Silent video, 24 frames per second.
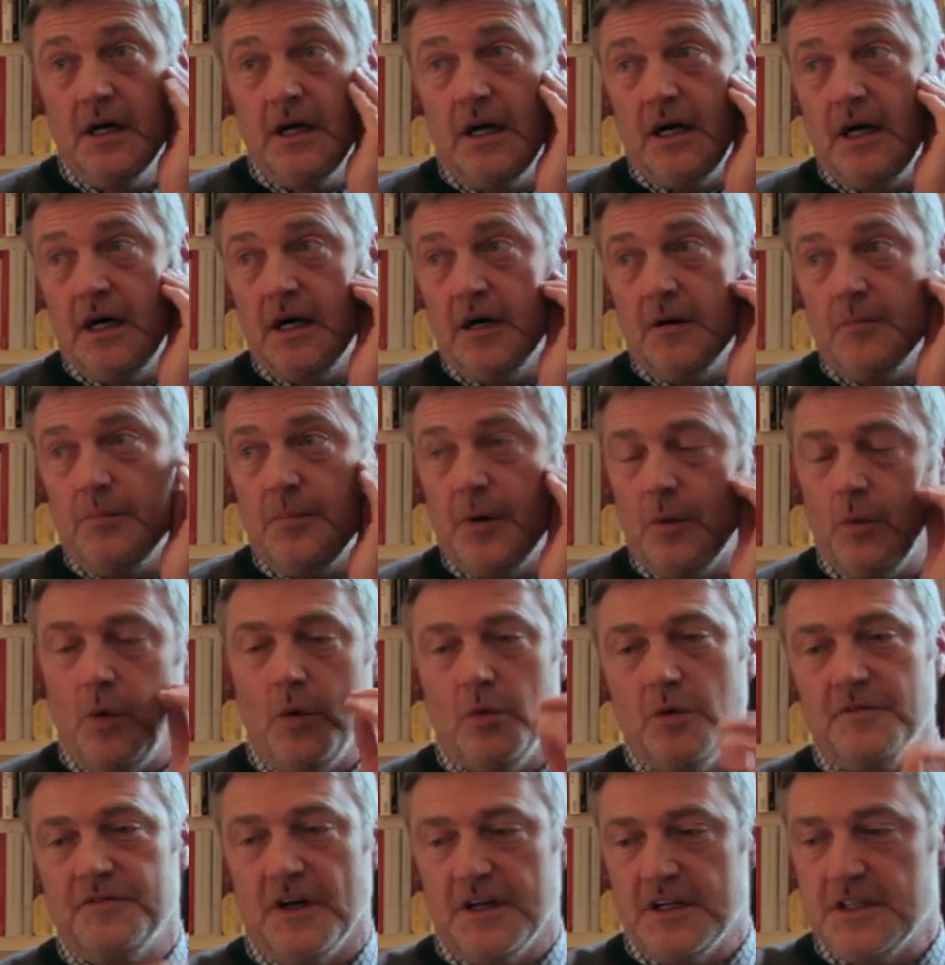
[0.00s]
but what
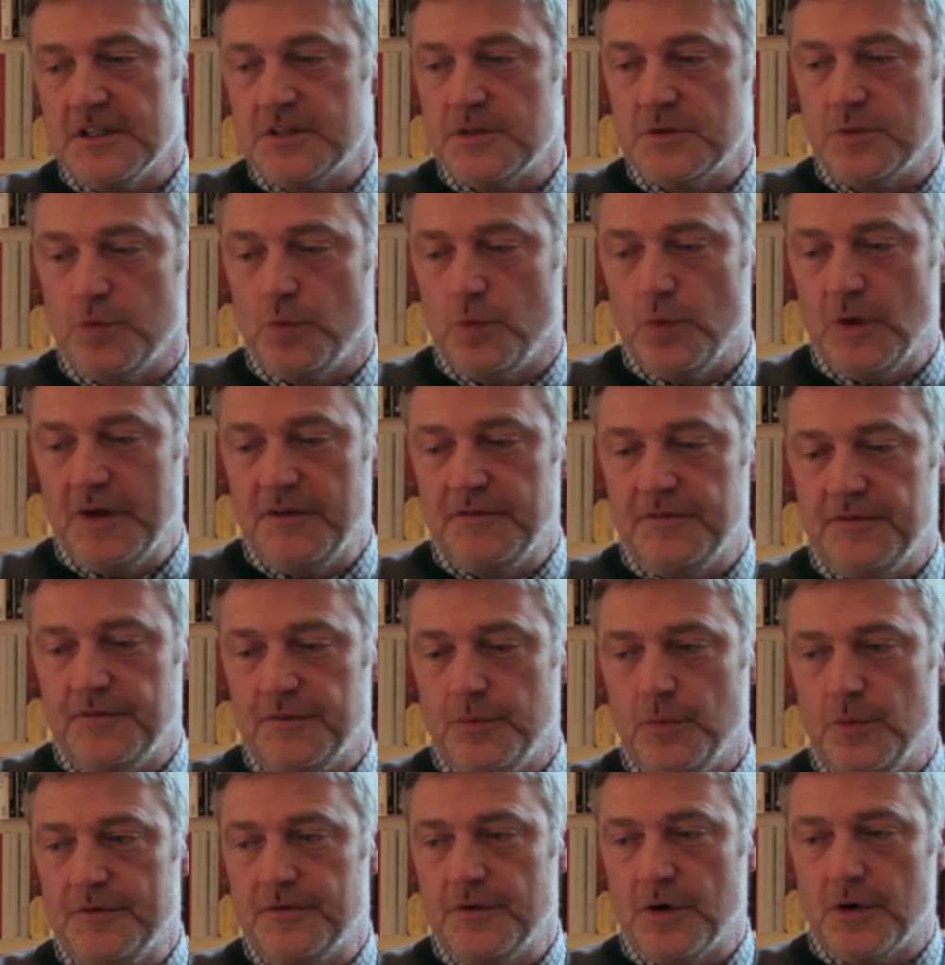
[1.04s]
we've done is we've
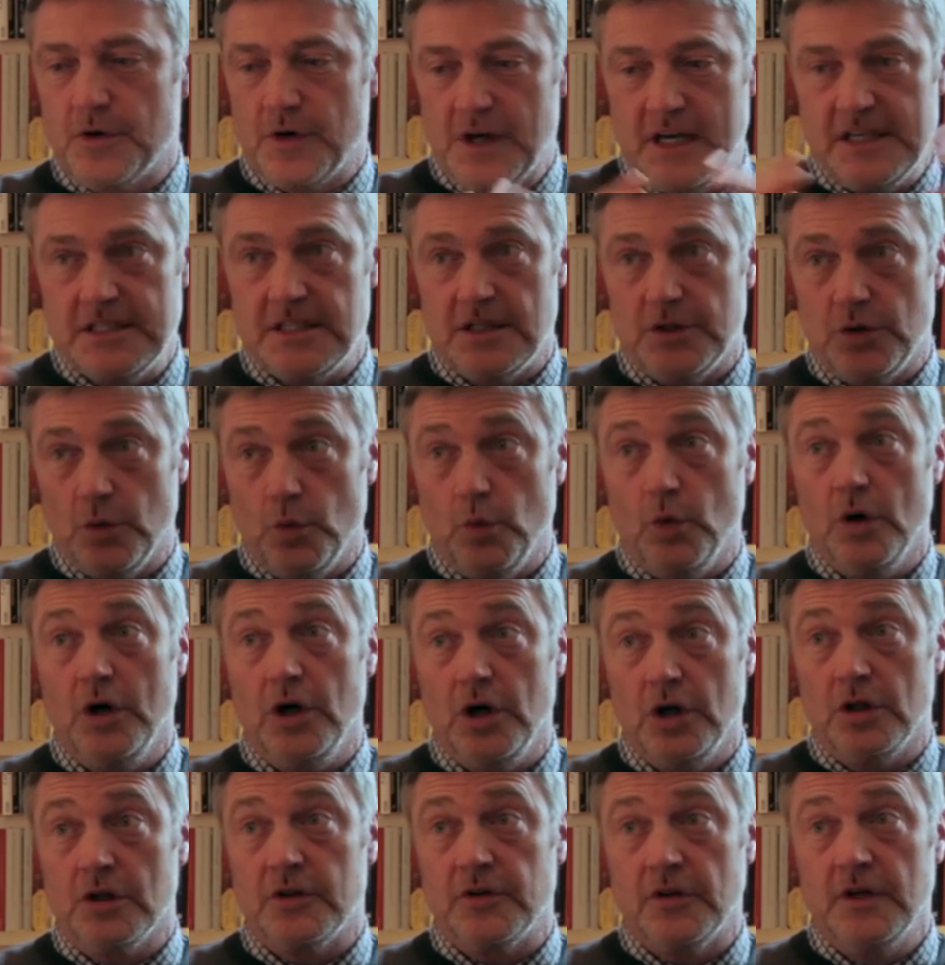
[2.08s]
created the
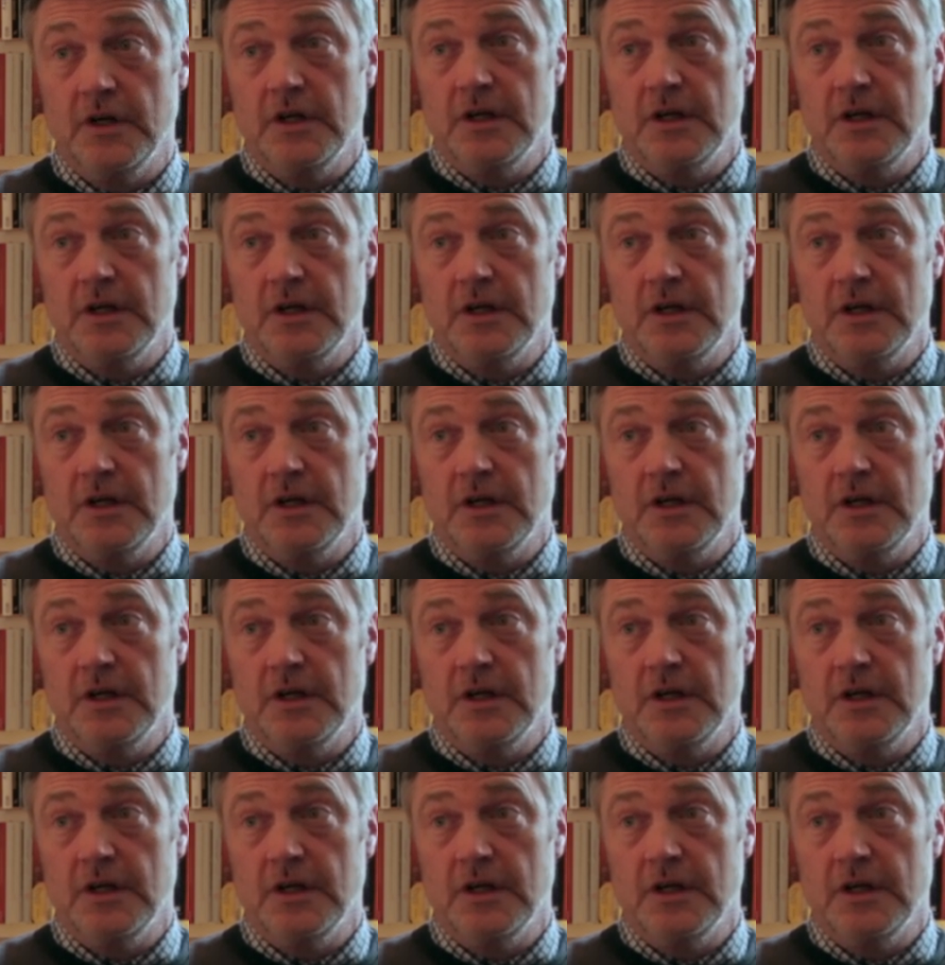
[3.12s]
world.